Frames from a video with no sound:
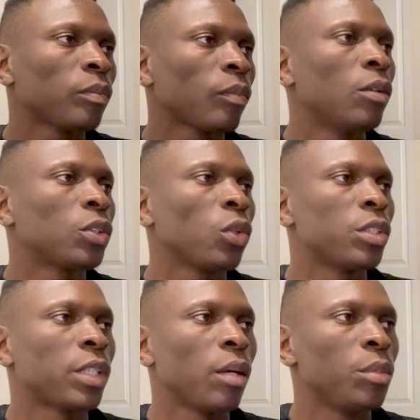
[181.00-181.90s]
so
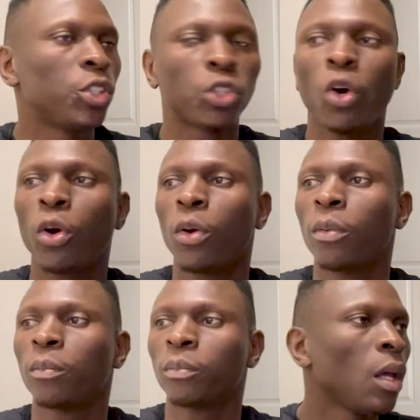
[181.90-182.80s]
it can be
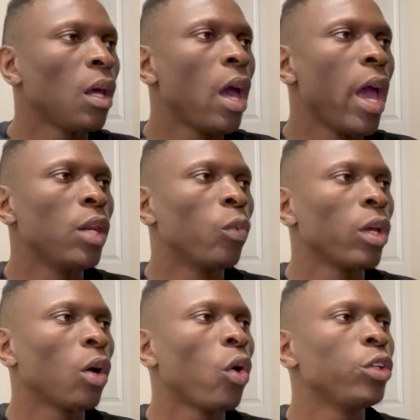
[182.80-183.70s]
shorter. And we
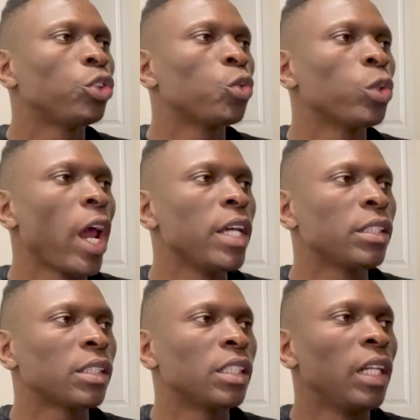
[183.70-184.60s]
are going to
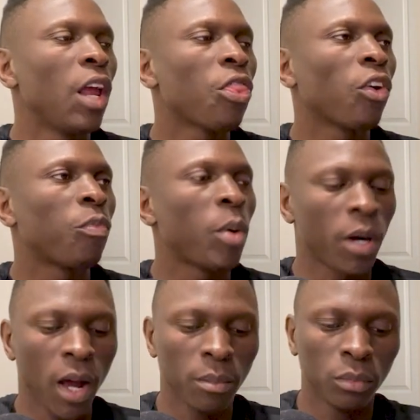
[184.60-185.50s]
raise the length of
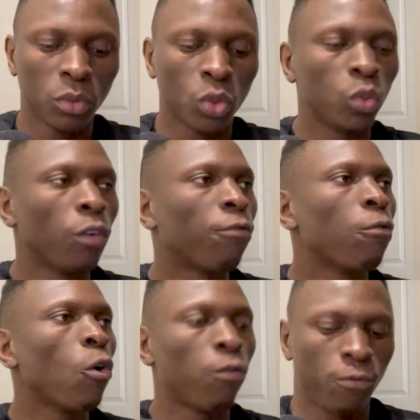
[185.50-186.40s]
param to the 4th.